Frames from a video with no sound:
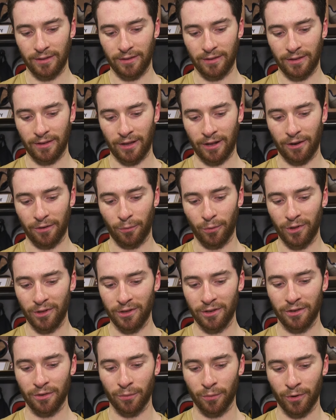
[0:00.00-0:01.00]
that are
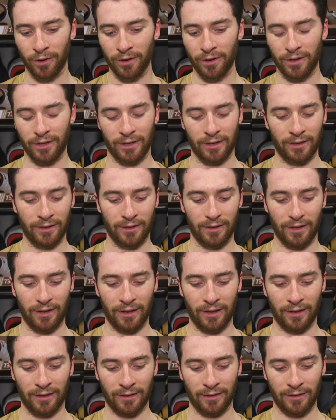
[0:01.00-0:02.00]
willing to work and,
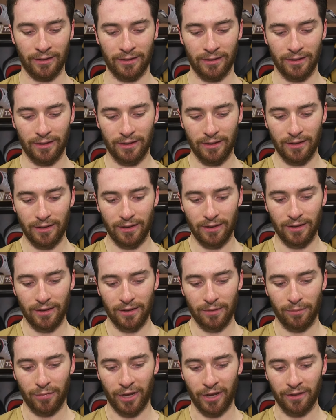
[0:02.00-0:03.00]
and
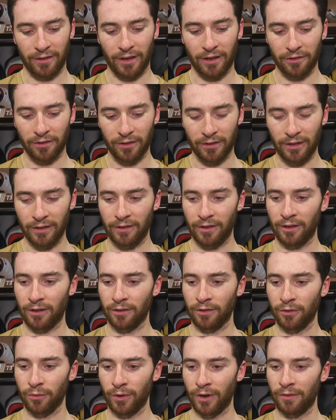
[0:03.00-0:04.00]
pay attention to detail
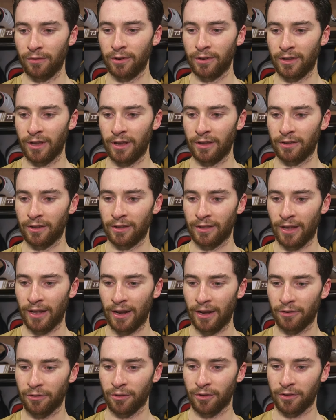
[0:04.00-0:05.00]
and do whatever it takes to get that
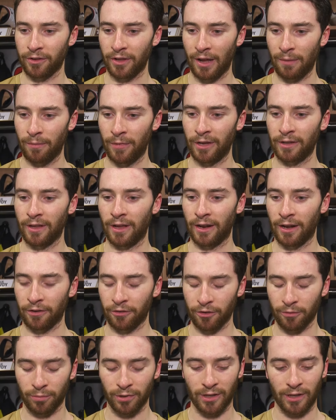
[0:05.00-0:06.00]
extra step, make that
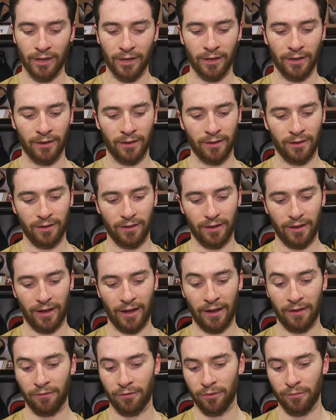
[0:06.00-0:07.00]
extra play. And,
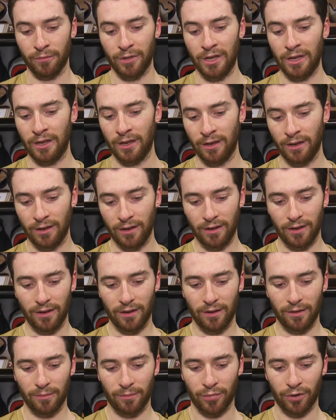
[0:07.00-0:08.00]
and for me,
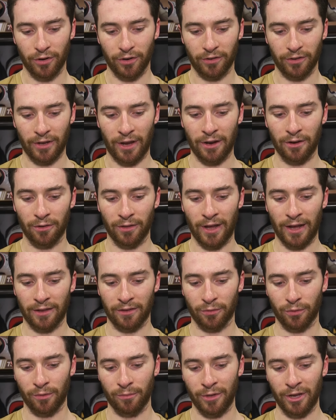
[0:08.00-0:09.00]
personally, I know
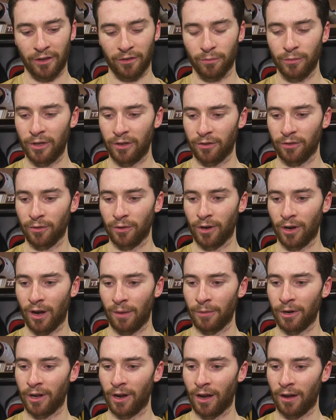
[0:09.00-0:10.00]
that's what makes me so
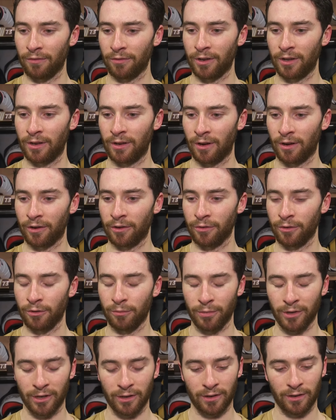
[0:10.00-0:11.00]
calm and confident in our
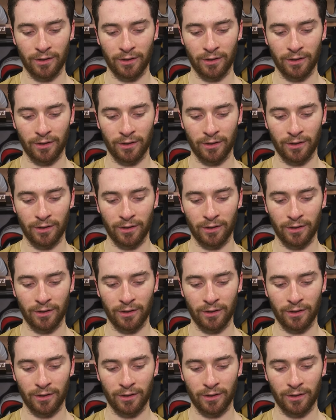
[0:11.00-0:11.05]
group, and